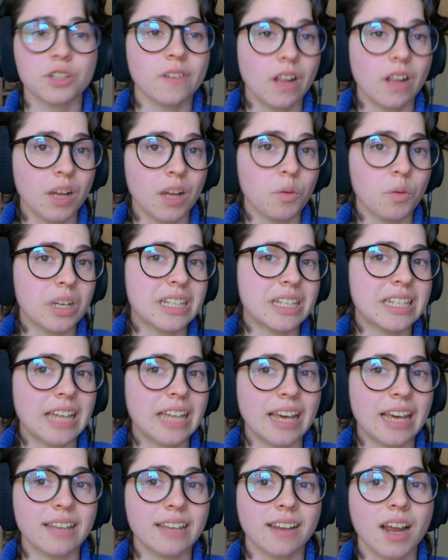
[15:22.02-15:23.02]
of all, I want to
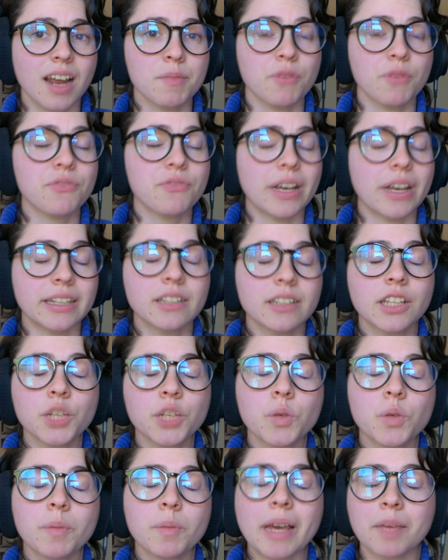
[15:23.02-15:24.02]
say that I am offended that
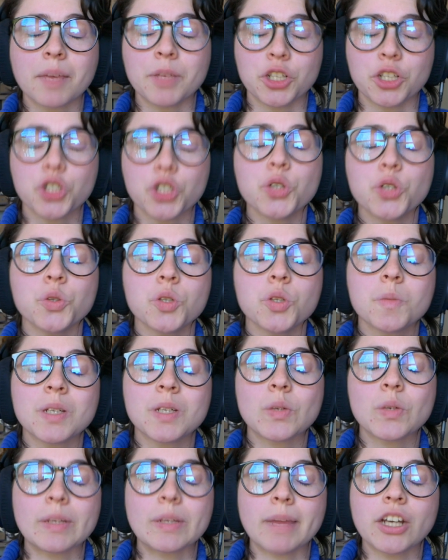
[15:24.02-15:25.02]
you would make me choose
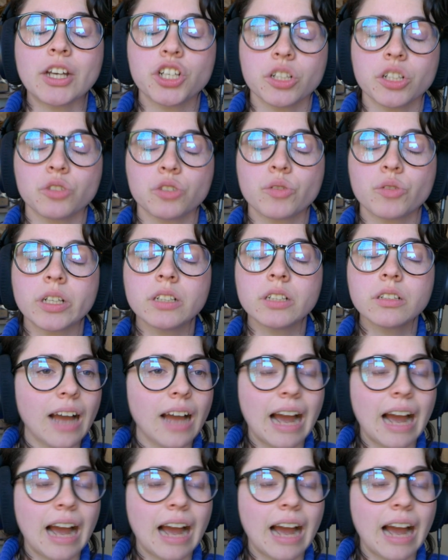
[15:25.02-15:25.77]
between my children.